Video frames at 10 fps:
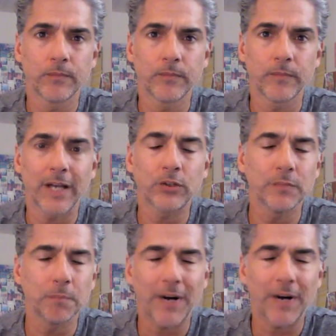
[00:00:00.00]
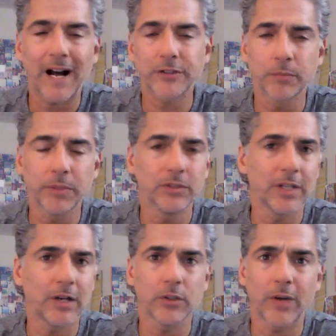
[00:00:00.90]
I couldn't possibly
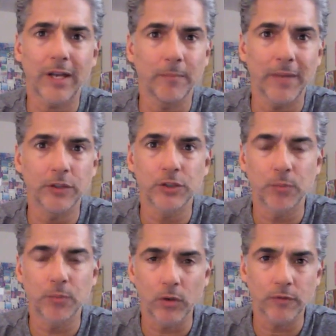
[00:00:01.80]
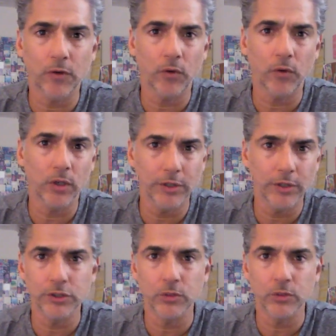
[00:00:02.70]
tell you how to manage your portfolio on
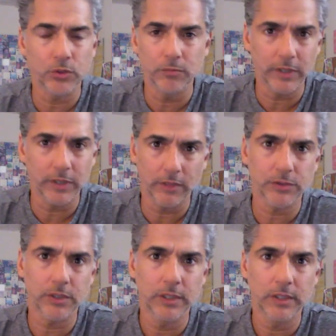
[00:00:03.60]
these YouTube videos.